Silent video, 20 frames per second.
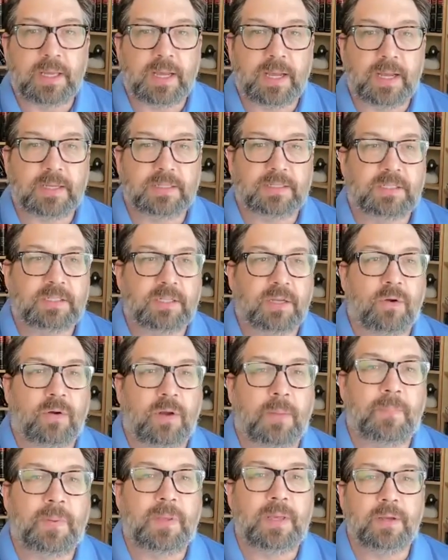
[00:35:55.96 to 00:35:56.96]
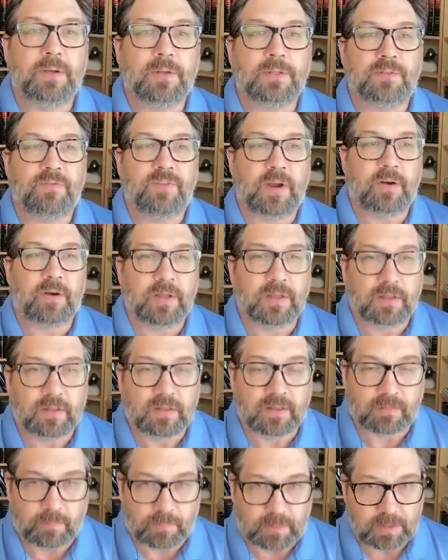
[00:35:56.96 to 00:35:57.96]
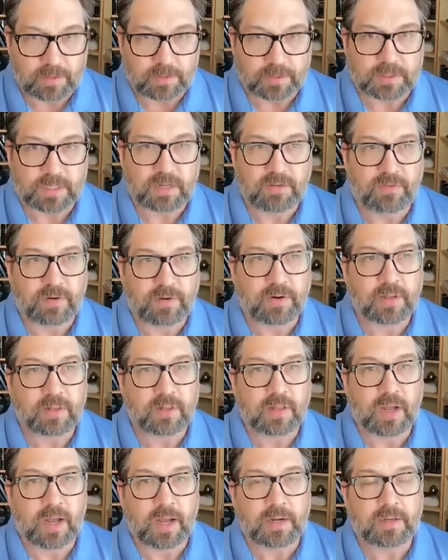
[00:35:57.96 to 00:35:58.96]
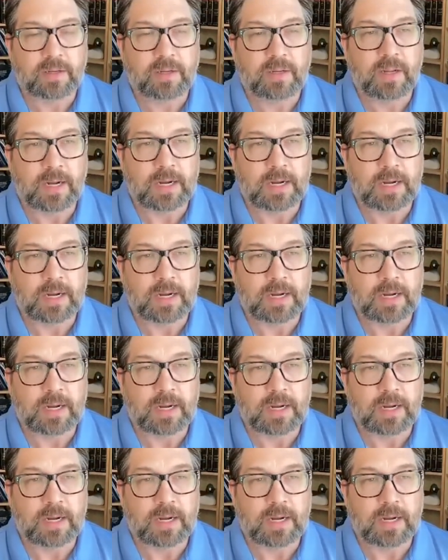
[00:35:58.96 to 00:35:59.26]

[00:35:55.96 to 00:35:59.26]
Yes, so appeals vary. The appeals can vary a lot.